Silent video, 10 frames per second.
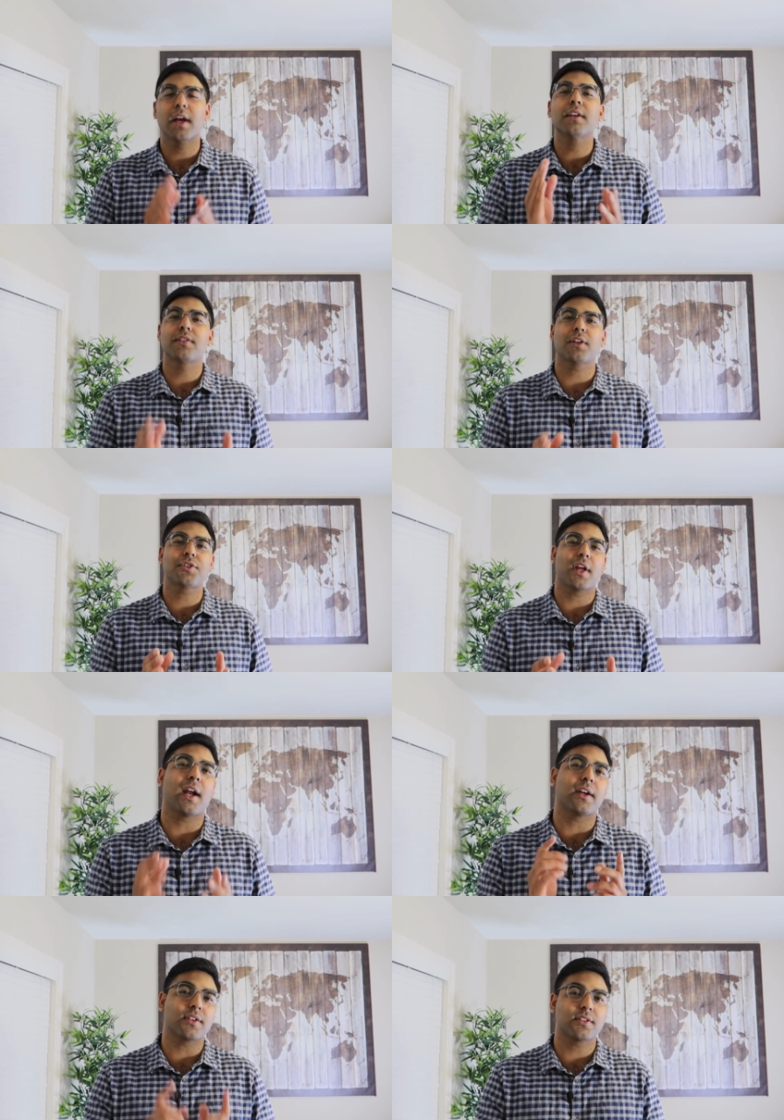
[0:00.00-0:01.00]
such that
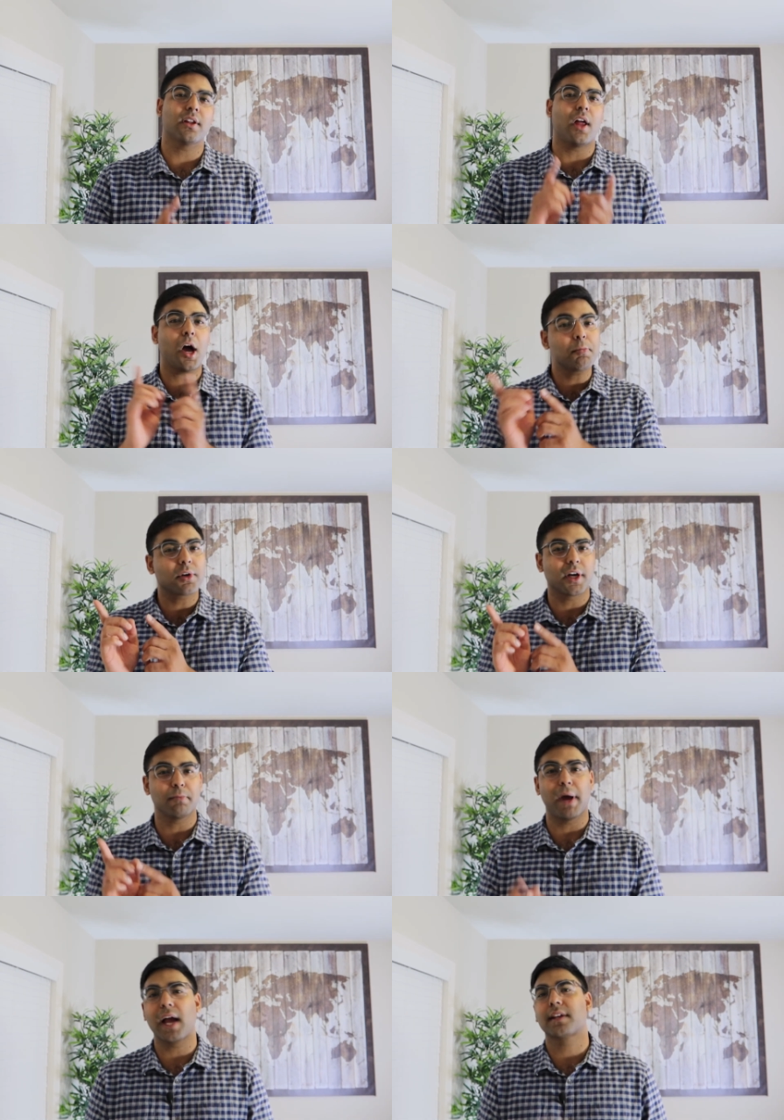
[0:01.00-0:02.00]
I could still upgrade
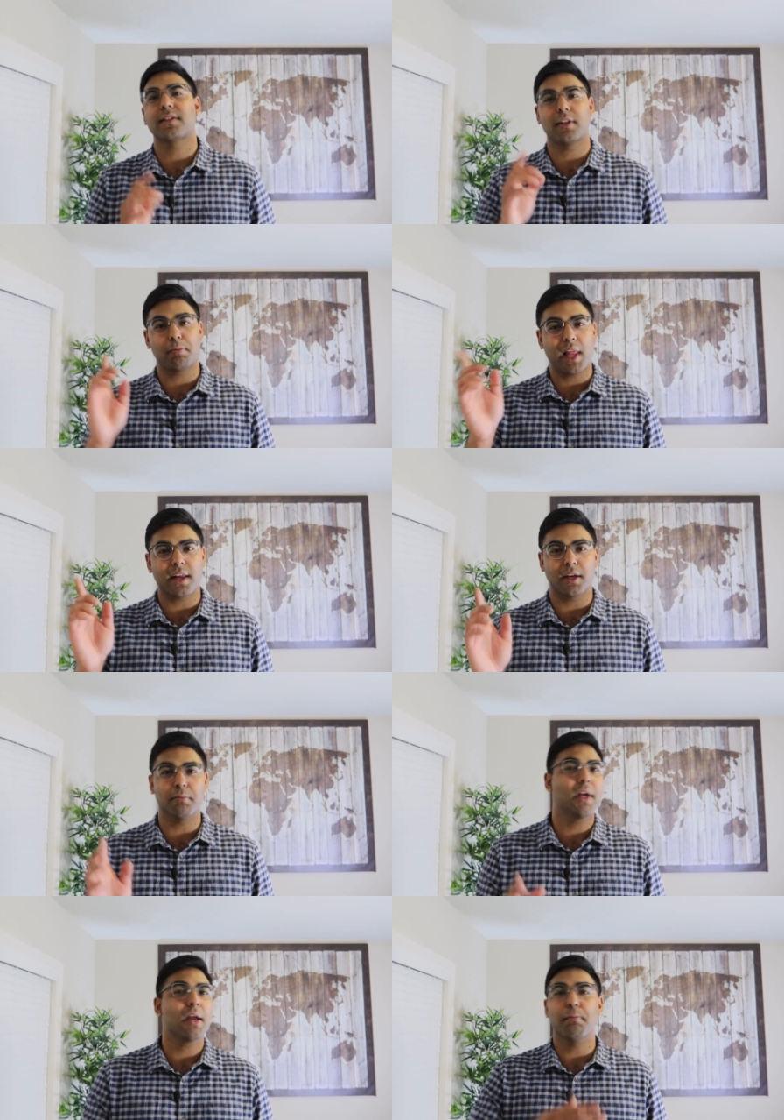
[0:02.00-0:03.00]
back to the
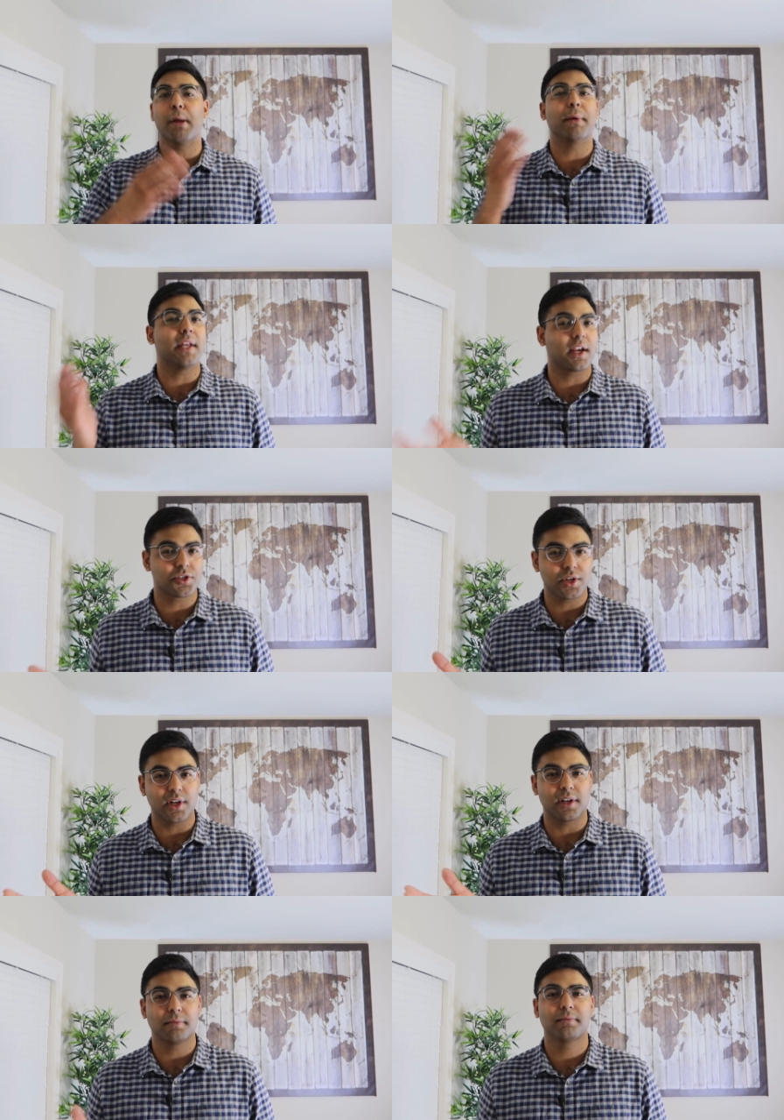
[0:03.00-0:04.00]
Platinum maybe next year.